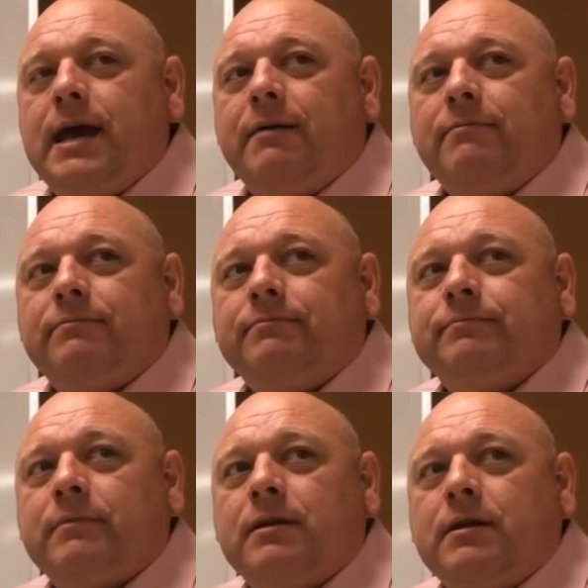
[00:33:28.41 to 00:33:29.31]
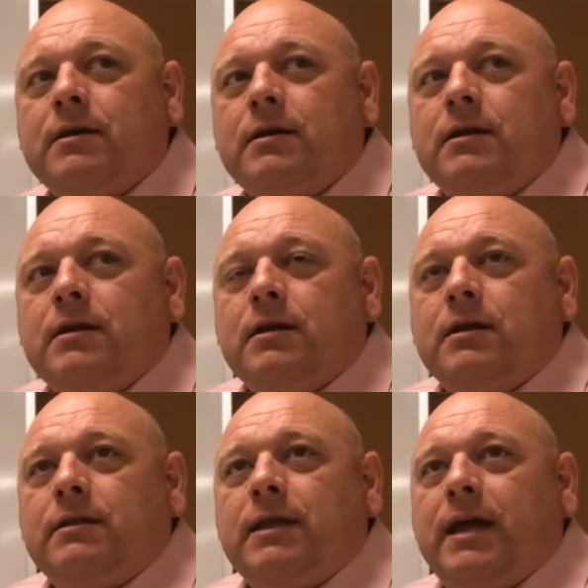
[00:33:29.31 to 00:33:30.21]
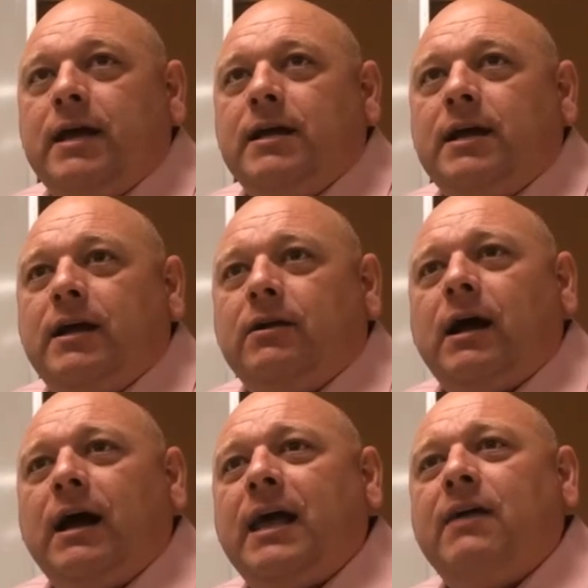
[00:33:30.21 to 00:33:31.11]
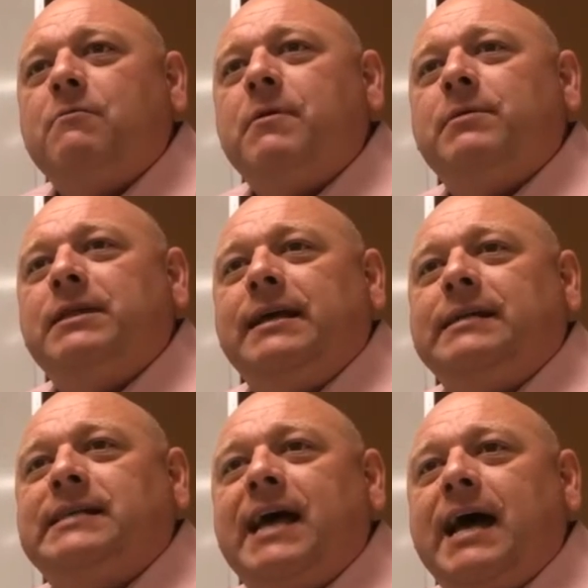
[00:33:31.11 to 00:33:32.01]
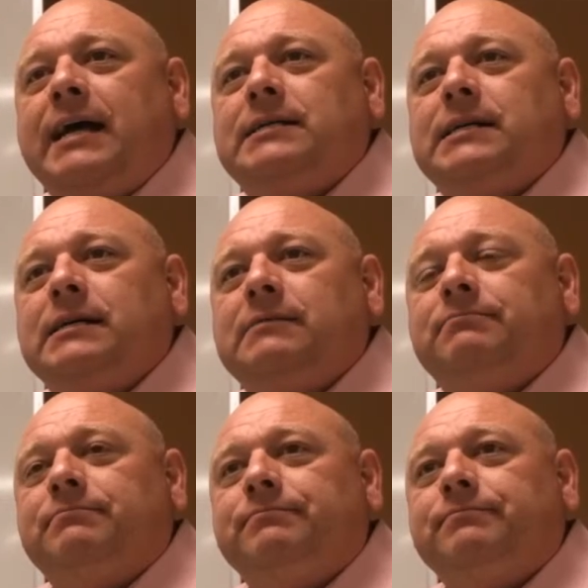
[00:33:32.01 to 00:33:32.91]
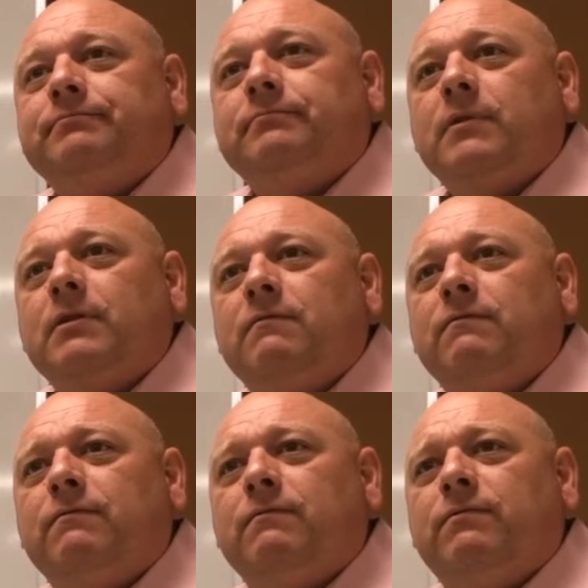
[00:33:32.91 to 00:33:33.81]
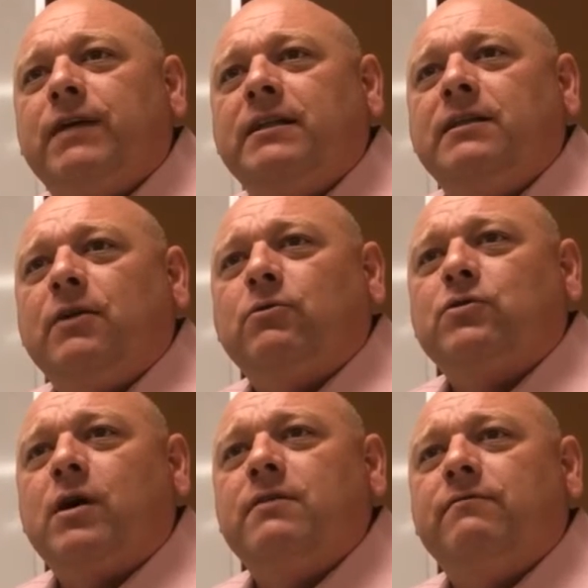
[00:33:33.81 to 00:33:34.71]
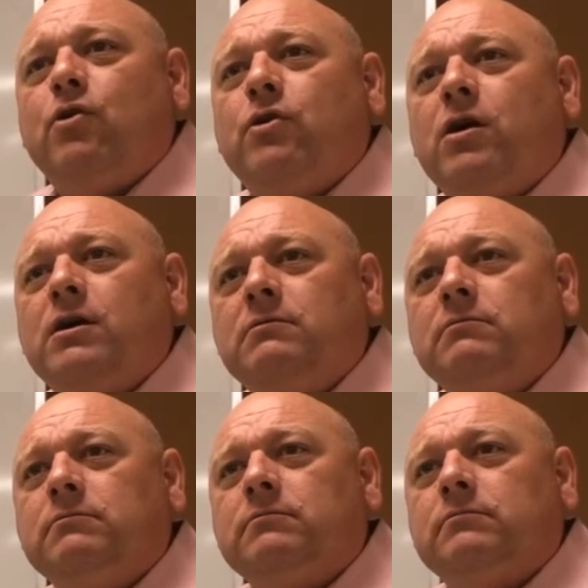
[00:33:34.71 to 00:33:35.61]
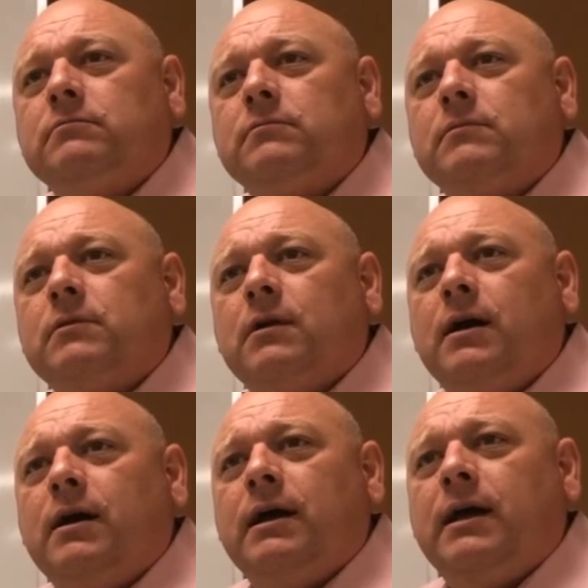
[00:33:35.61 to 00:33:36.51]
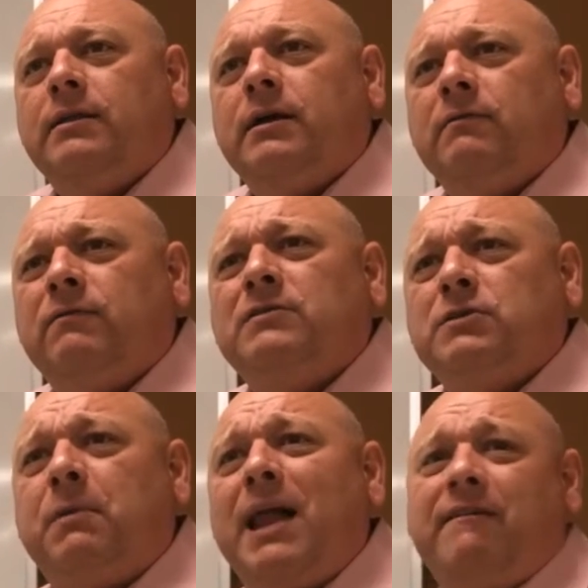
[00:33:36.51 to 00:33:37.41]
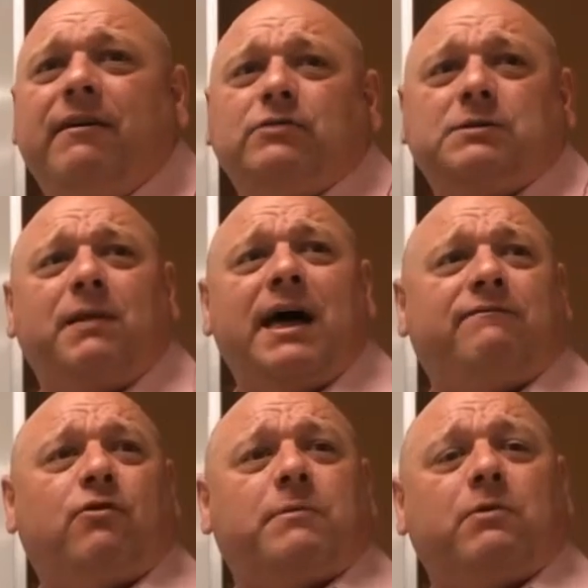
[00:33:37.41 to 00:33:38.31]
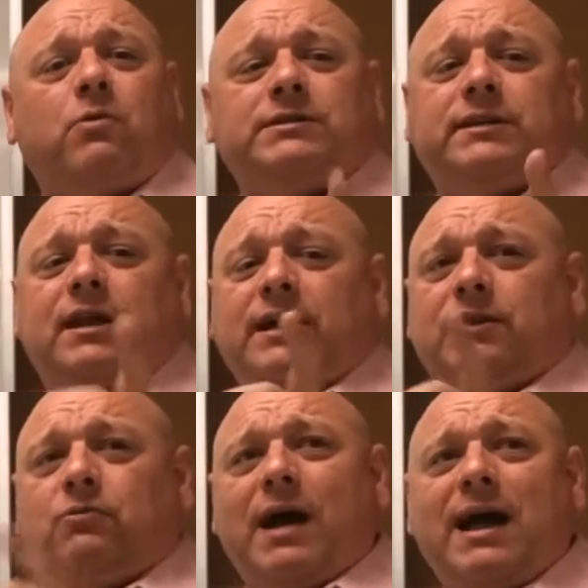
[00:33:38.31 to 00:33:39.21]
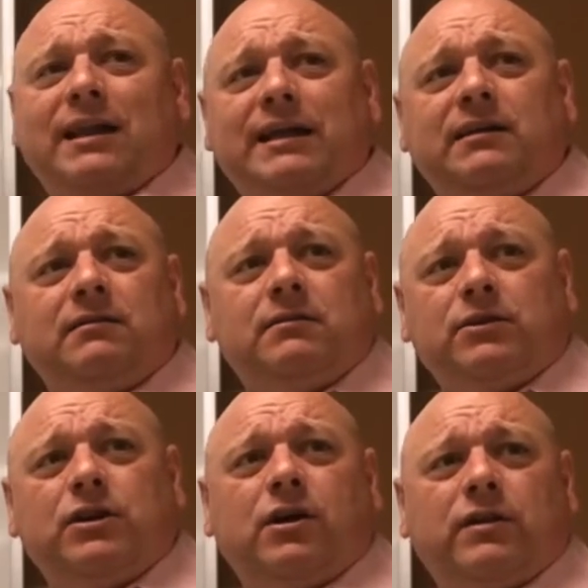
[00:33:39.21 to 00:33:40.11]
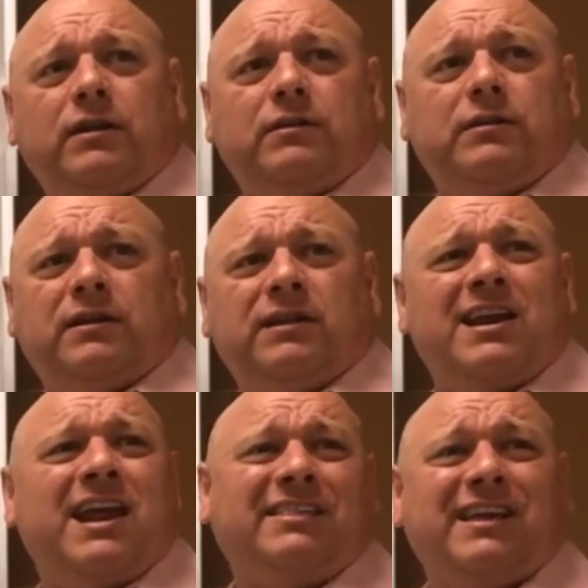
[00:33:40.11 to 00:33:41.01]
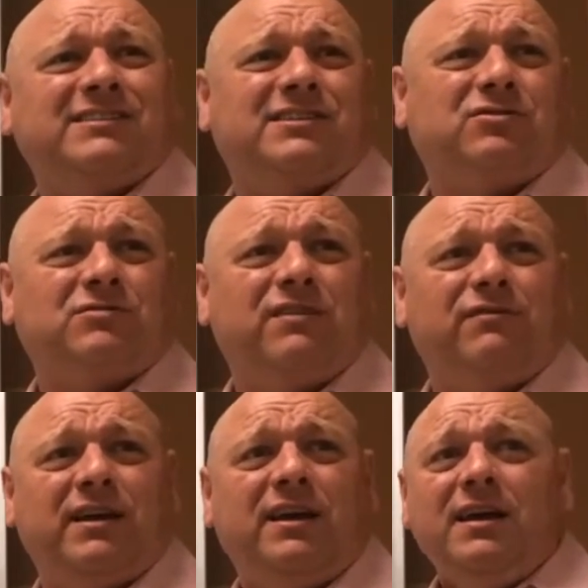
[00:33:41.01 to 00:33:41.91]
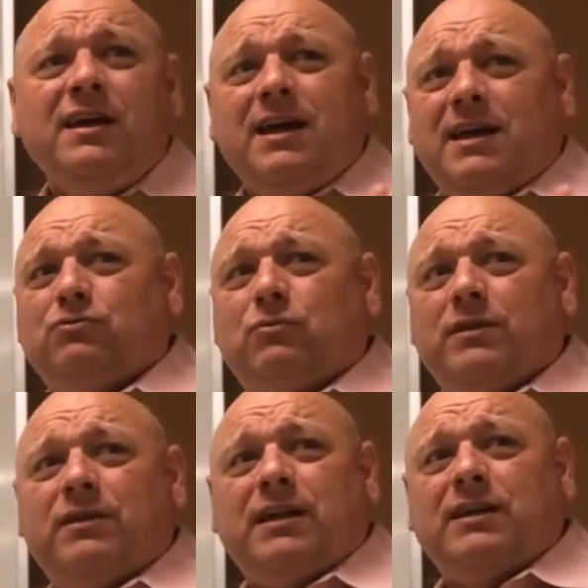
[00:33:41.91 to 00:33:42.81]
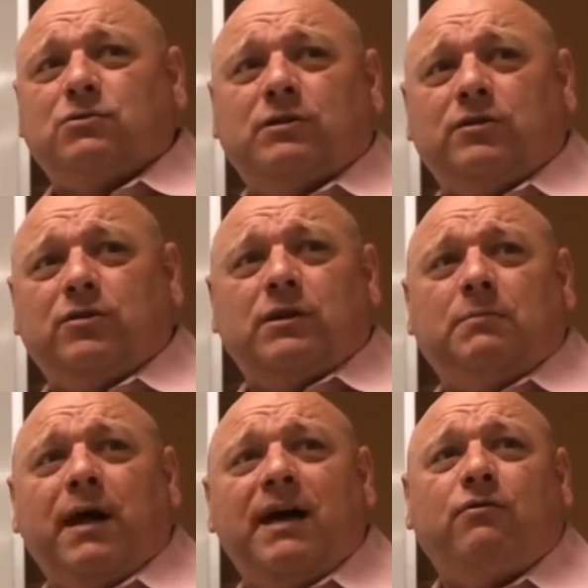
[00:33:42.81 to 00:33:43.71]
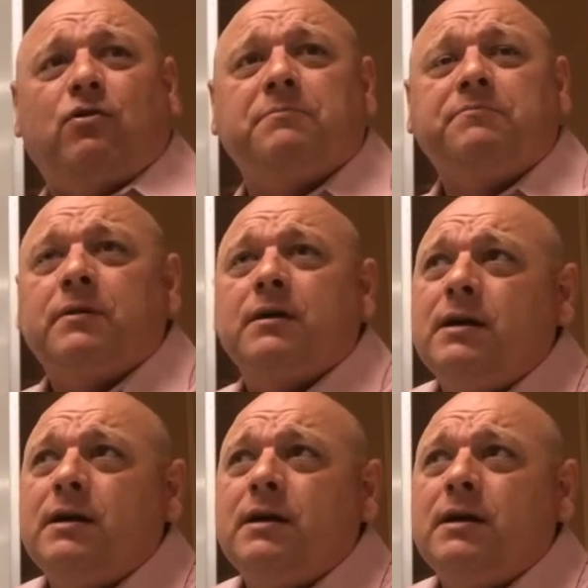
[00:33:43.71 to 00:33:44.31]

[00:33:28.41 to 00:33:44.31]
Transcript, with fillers: Yeah. They had, I can't remember the exact uh, thing that they were trying to vote on. Uh, uh, as a plat, it was a platform. It wasn't like the rally, you know, that the, the things that's on TV. It's one of the things where they're doing the platform,